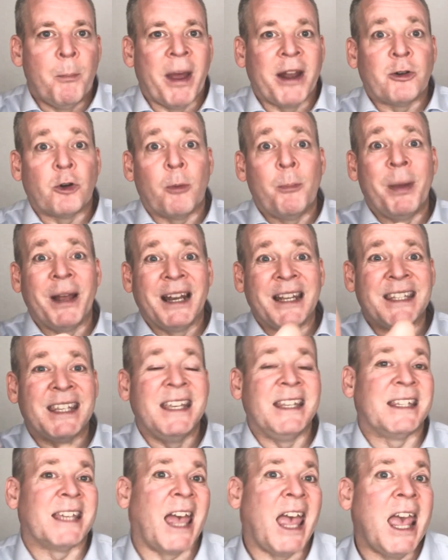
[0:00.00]
better
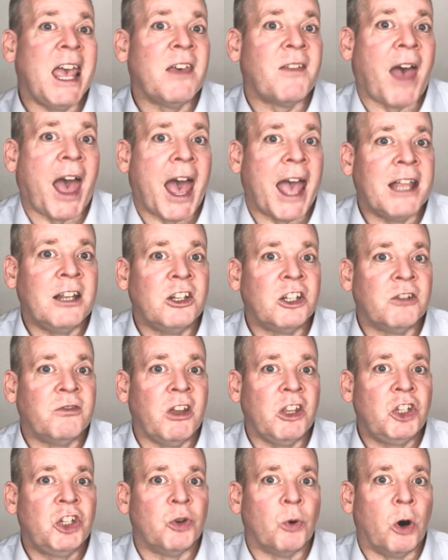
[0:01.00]
ability to hear that
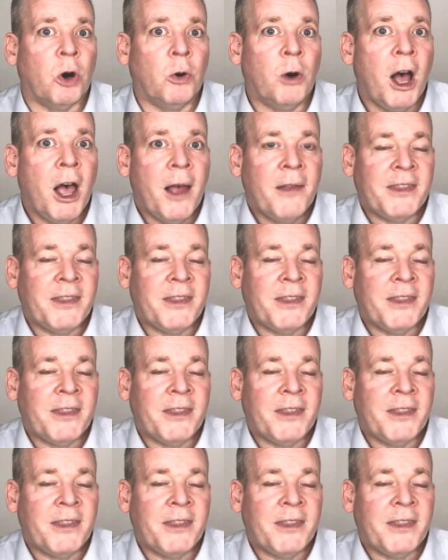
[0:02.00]
individual.